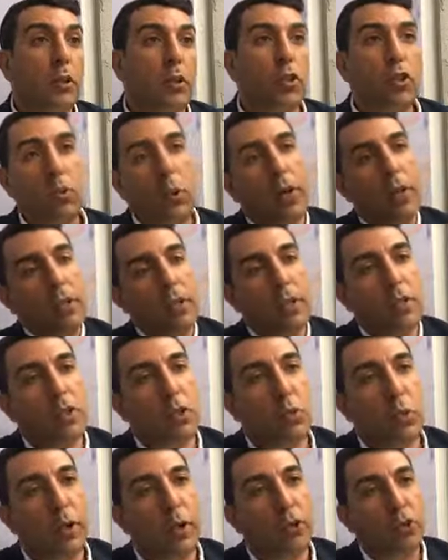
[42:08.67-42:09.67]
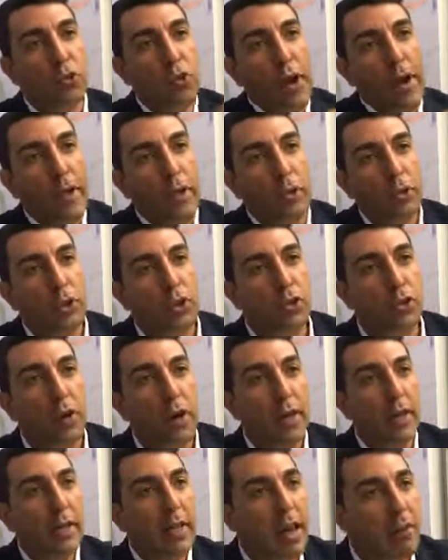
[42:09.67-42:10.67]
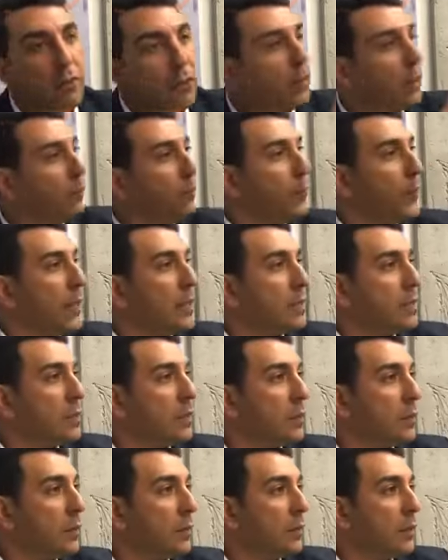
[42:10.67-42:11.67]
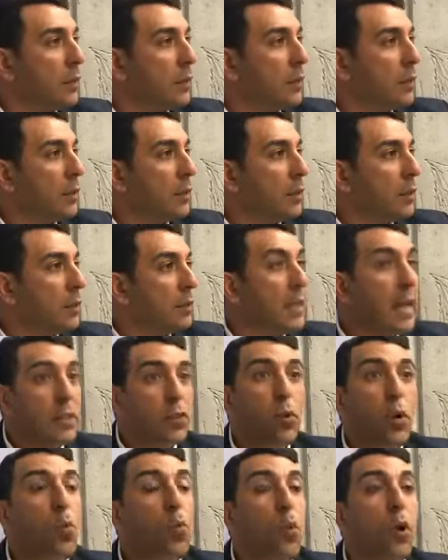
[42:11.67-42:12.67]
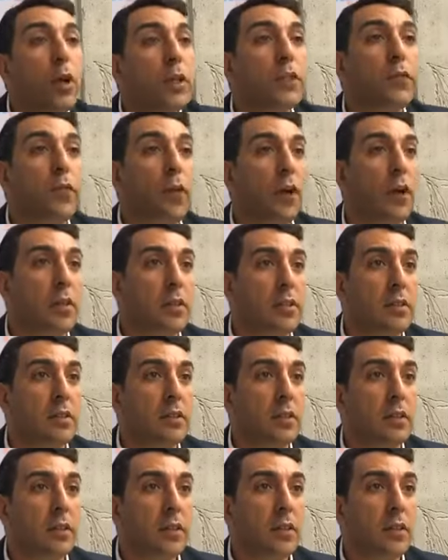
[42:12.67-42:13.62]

square to square, triangle to triangle, everything fits. That's what works for us.